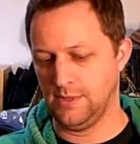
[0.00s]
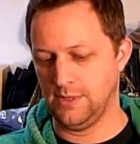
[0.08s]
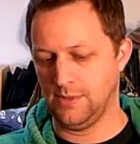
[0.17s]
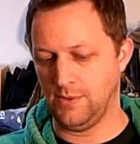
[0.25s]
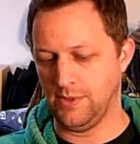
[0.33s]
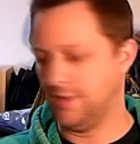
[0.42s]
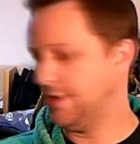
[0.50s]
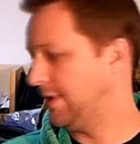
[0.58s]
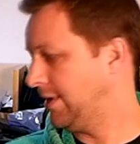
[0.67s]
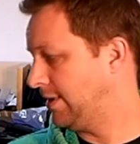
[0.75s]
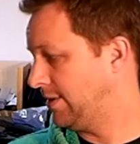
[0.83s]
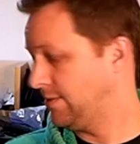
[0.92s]
with
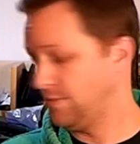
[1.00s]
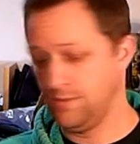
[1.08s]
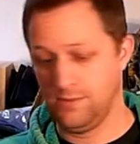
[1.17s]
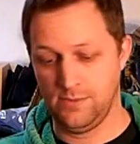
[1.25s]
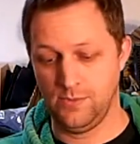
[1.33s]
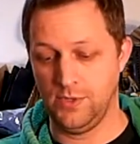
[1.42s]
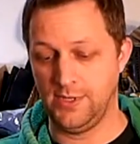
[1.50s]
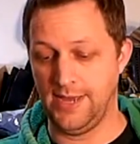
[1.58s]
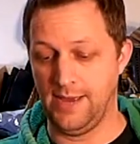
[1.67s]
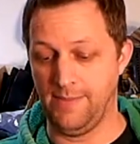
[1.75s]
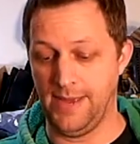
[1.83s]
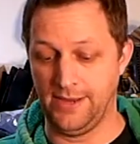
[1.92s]

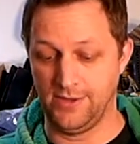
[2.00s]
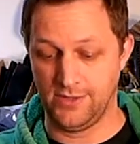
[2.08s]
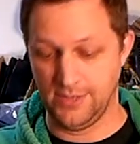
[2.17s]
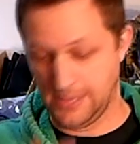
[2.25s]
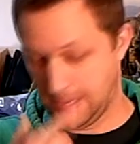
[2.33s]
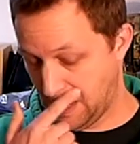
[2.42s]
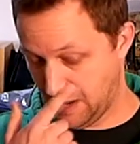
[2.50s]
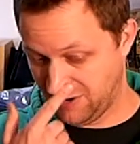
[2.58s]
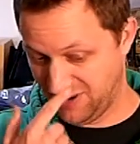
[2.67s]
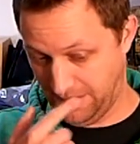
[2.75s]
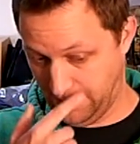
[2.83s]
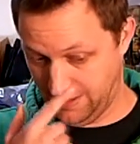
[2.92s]
down mags.
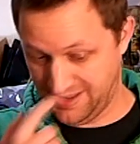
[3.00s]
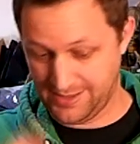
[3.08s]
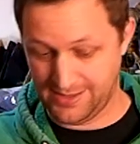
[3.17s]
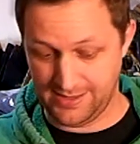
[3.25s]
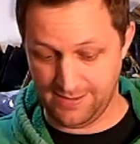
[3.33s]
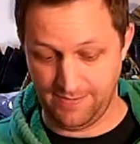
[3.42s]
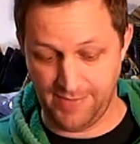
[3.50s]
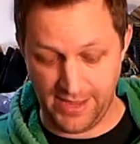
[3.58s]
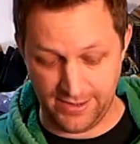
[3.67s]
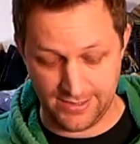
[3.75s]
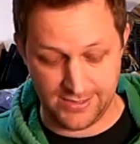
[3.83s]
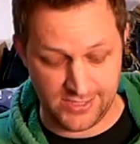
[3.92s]
So and
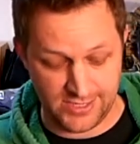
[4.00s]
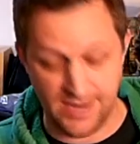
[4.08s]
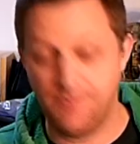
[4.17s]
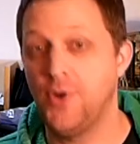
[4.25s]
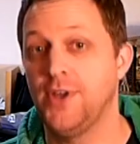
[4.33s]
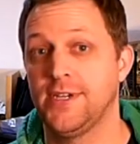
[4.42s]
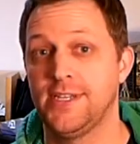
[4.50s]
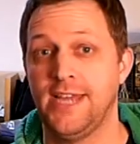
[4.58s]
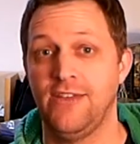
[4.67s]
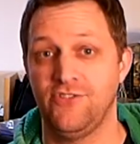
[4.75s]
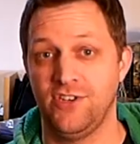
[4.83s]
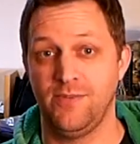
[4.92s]
that's a point of
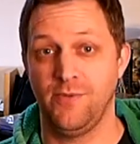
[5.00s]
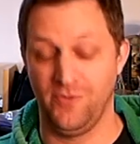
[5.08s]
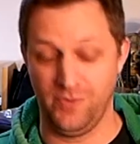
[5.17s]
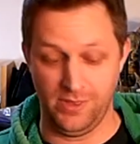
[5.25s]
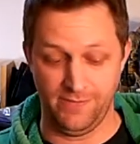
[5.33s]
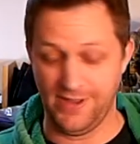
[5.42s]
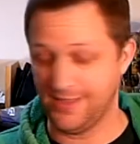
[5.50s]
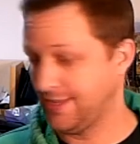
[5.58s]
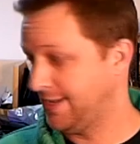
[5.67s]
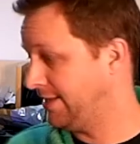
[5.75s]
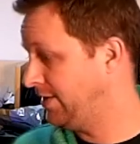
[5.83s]
contention, to be honest with you, the fact that it